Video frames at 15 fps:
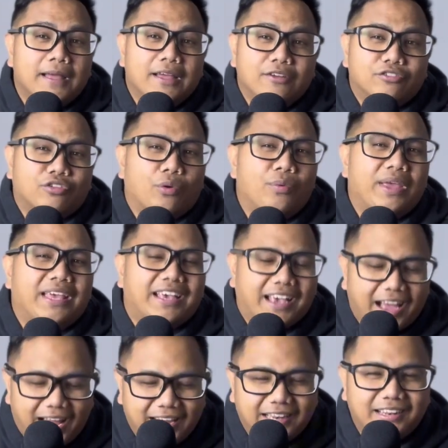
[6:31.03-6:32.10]
showing
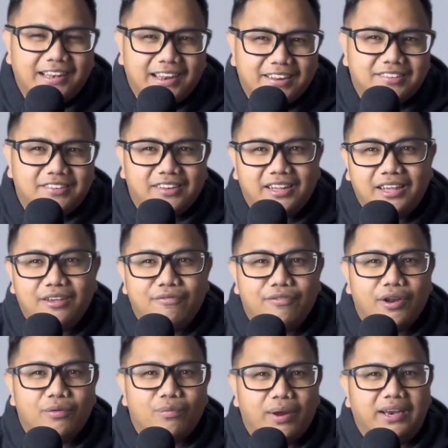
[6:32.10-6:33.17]
kindness
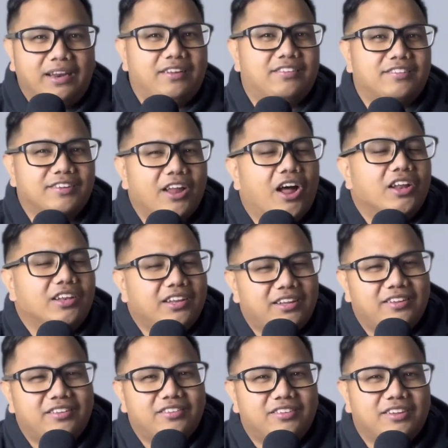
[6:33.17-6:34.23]
even when it's not
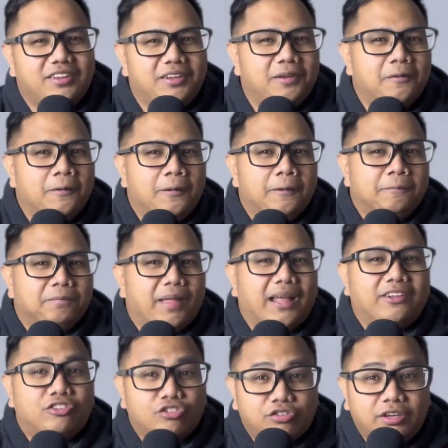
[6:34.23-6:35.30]
easy,
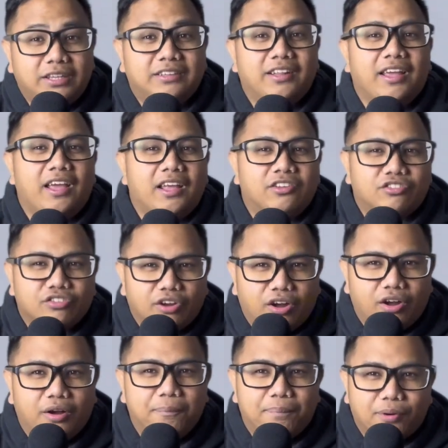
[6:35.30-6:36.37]
and treating each
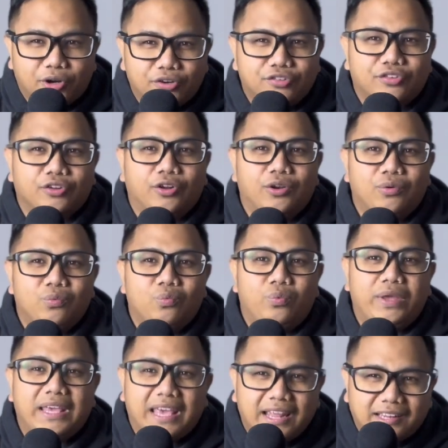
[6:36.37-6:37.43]
person
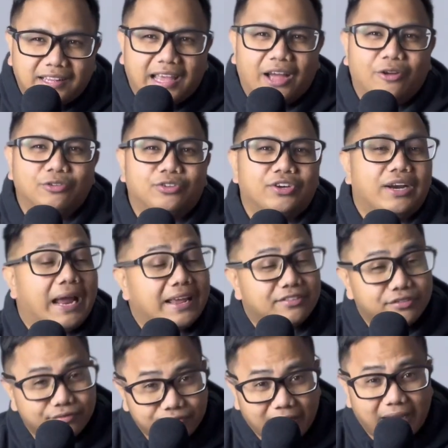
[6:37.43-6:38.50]
we encounter
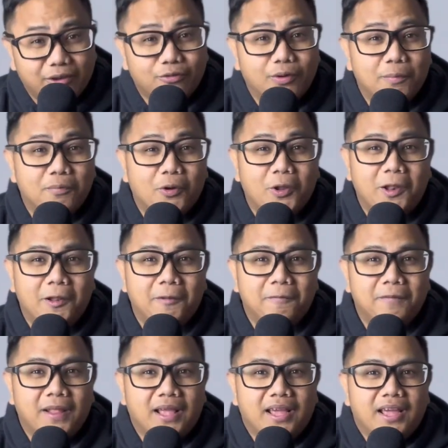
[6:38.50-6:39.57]
as valuable.
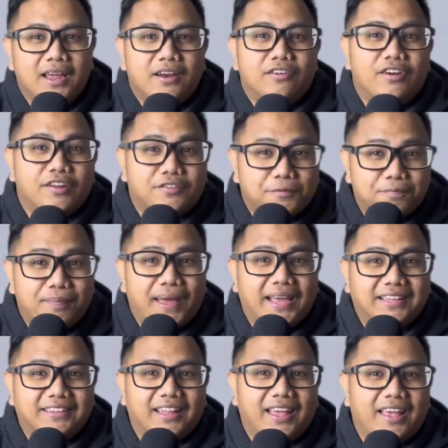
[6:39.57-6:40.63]

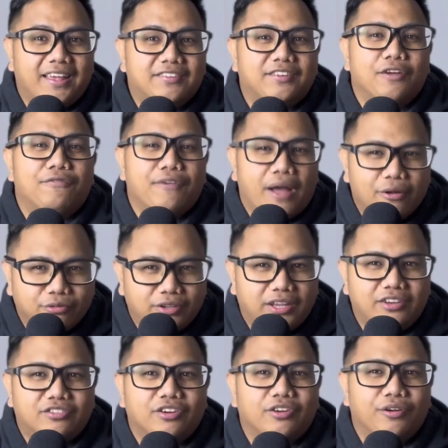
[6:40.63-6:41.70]
Respect is the
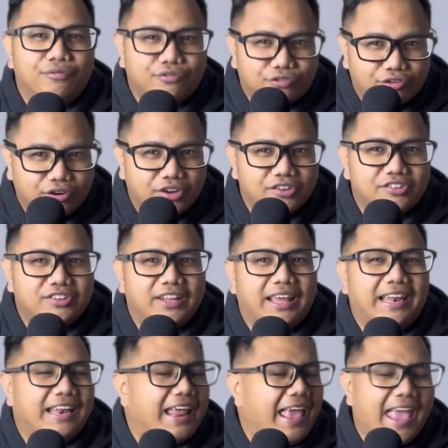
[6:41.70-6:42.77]
foundation of trust
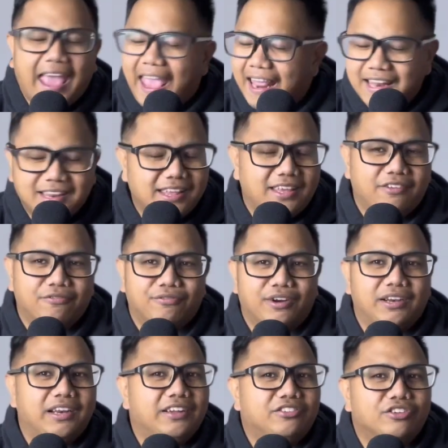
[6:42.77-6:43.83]
in any
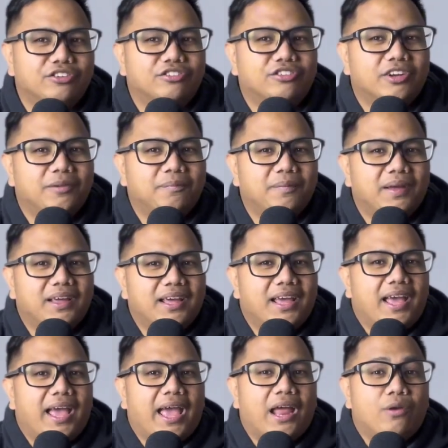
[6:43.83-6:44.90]
relationship.
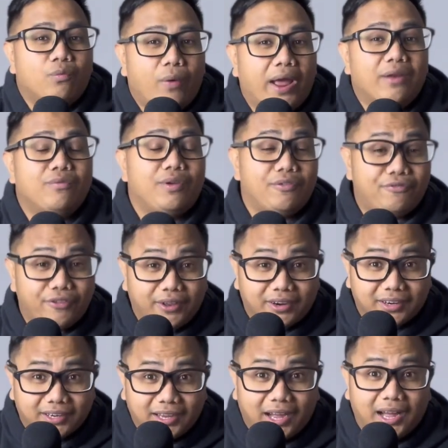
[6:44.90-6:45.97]
And when we
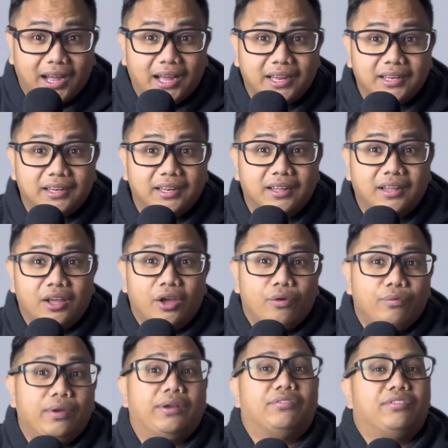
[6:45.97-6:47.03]
fear God,
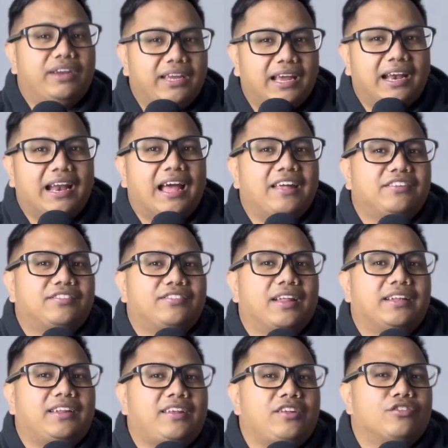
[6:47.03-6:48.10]
we realize
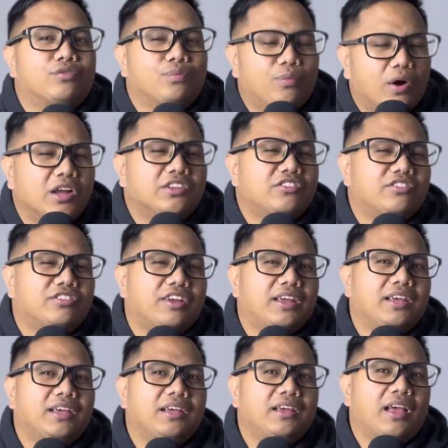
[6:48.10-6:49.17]
that He's
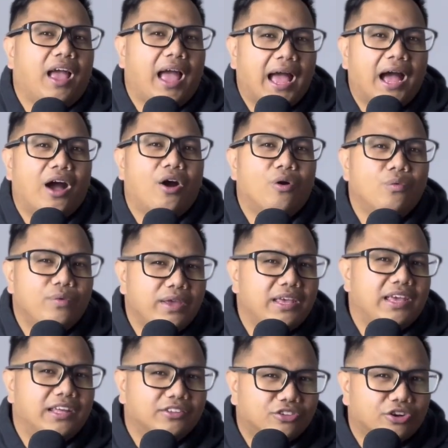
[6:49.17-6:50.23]
watching how we
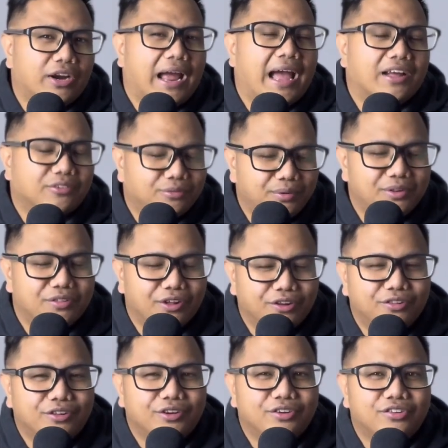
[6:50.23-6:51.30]
interact with
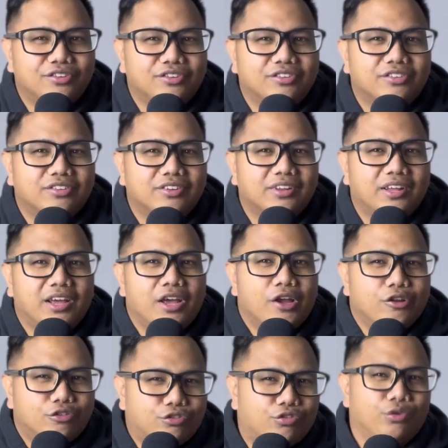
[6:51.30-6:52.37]
others.
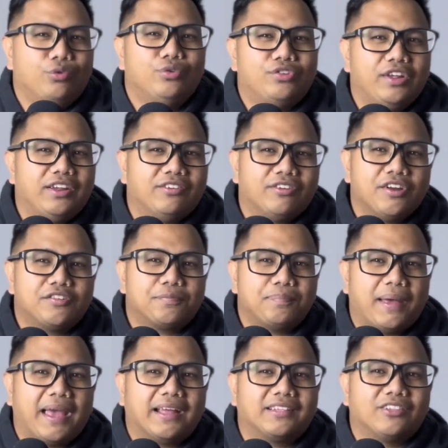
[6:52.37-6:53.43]
Choosing
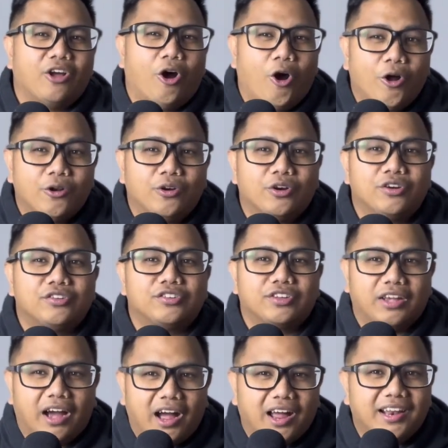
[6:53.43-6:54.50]
respect honors
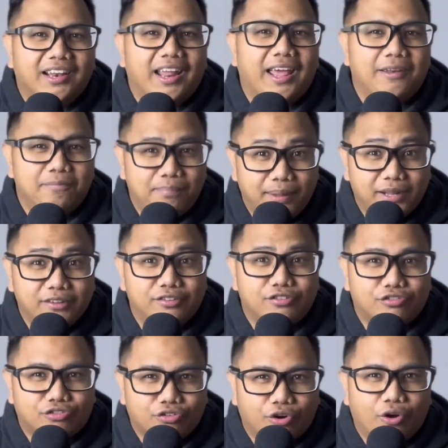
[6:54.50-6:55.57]
God and builds
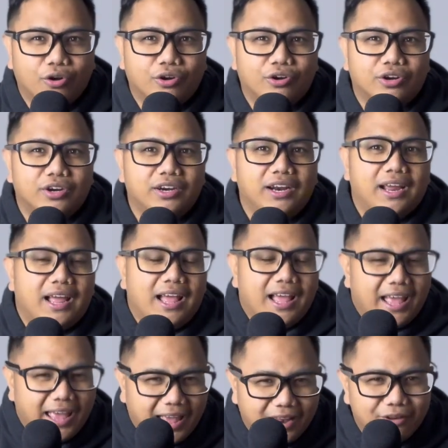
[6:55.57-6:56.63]
stronger,
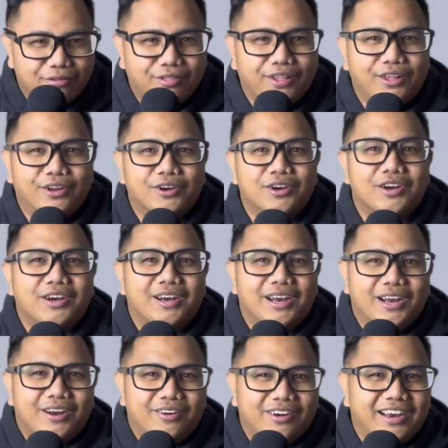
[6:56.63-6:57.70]
healthier
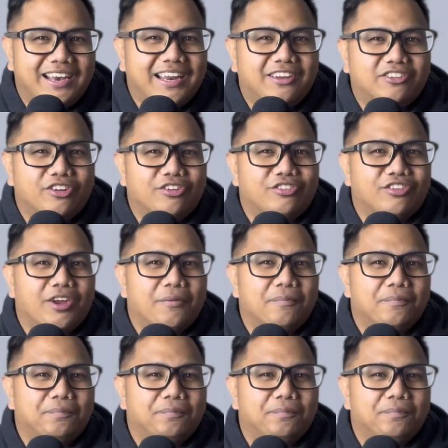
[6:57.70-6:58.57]
relationship.